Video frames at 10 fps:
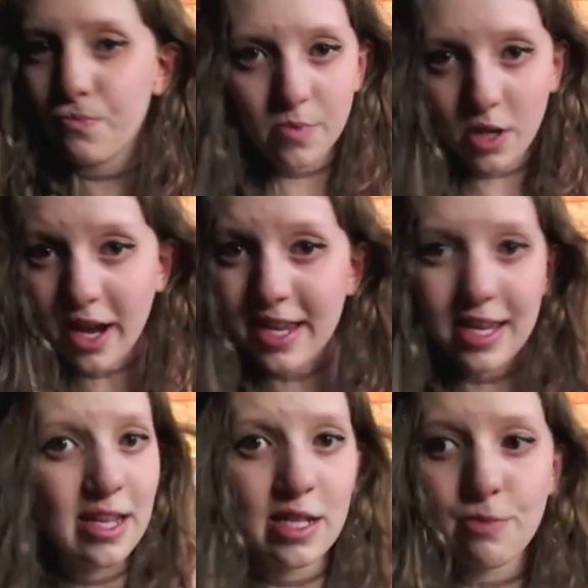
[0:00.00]
like
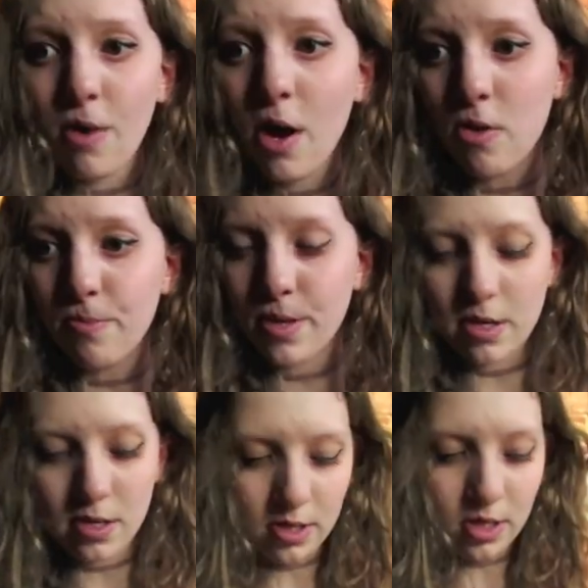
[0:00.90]
it as well,
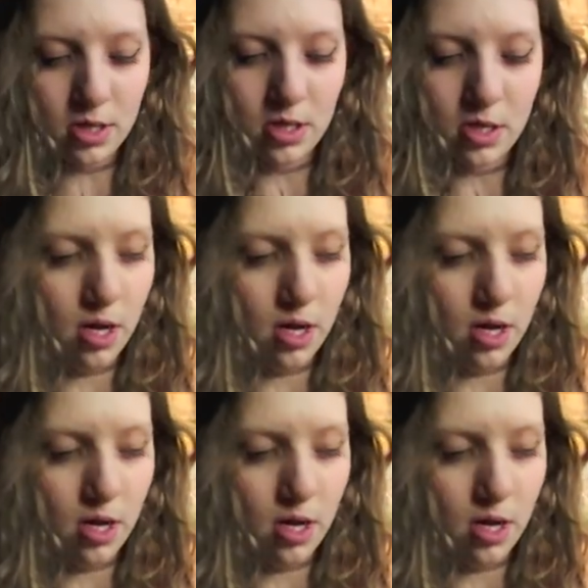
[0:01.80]
because